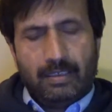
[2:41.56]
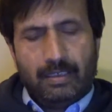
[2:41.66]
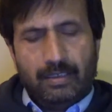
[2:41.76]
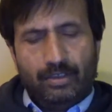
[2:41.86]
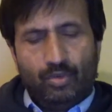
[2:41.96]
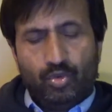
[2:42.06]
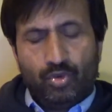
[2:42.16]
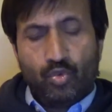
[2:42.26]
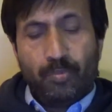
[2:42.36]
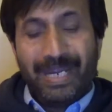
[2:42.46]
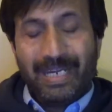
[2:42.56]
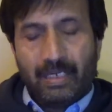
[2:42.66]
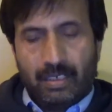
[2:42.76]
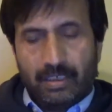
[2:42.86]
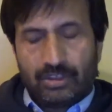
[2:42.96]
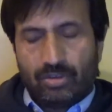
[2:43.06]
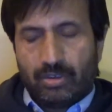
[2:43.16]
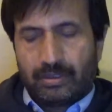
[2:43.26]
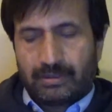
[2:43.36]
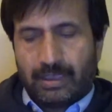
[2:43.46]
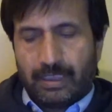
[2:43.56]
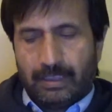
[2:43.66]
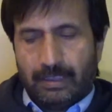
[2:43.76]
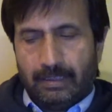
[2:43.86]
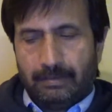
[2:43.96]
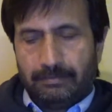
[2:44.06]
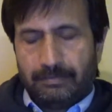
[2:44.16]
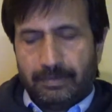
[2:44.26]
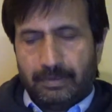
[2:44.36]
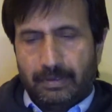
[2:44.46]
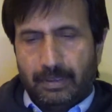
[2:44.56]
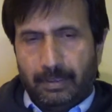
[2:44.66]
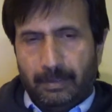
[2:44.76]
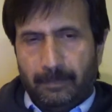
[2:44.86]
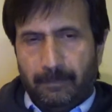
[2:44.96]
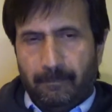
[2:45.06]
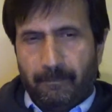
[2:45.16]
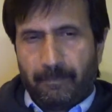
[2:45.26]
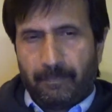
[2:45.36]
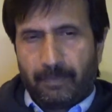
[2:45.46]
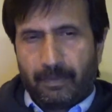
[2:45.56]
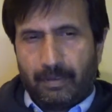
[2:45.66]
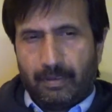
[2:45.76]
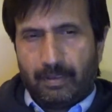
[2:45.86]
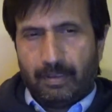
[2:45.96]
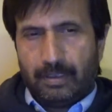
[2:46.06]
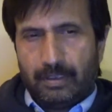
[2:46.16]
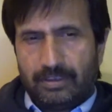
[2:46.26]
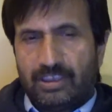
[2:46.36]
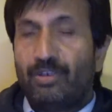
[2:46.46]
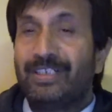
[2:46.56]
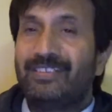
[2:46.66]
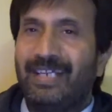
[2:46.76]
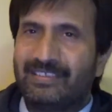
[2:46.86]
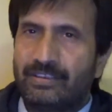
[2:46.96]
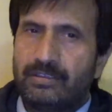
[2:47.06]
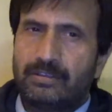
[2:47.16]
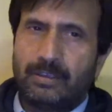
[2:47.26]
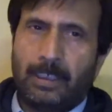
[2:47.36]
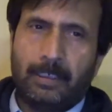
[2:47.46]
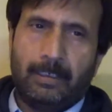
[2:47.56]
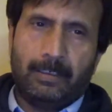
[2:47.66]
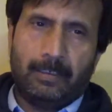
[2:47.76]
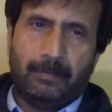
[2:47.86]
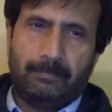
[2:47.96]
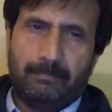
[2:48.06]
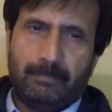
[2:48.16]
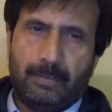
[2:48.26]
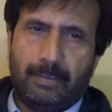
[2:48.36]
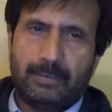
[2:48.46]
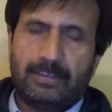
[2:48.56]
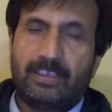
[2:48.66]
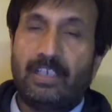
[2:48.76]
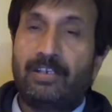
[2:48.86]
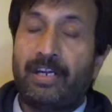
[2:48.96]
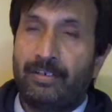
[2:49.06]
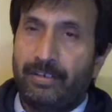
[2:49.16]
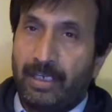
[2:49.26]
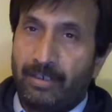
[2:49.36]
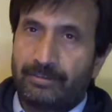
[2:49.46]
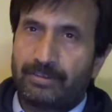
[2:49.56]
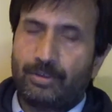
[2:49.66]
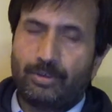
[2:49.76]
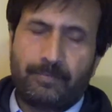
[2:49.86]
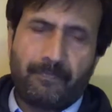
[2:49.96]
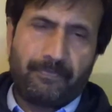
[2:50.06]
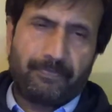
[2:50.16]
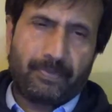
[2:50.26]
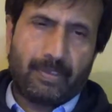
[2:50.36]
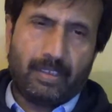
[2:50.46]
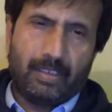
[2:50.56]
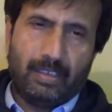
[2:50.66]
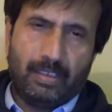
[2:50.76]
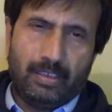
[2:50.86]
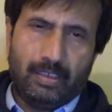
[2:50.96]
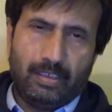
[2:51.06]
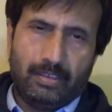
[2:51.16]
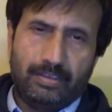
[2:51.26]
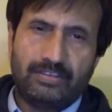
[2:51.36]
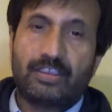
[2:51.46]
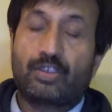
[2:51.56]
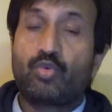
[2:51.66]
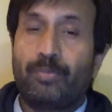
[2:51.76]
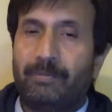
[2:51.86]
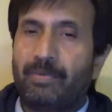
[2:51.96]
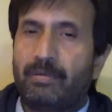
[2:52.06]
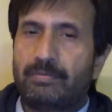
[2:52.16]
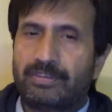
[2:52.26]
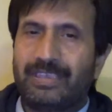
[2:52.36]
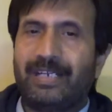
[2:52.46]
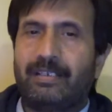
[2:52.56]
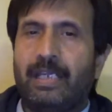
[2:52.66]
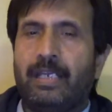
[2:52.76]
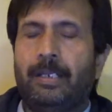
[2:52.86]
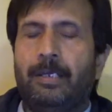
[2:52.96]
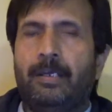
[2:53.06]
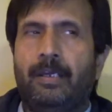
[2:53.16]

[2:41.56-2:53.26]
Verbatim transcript: uh, the two main disorders like uh, sialolithiasis and uh, cell you know these are the two main problems that can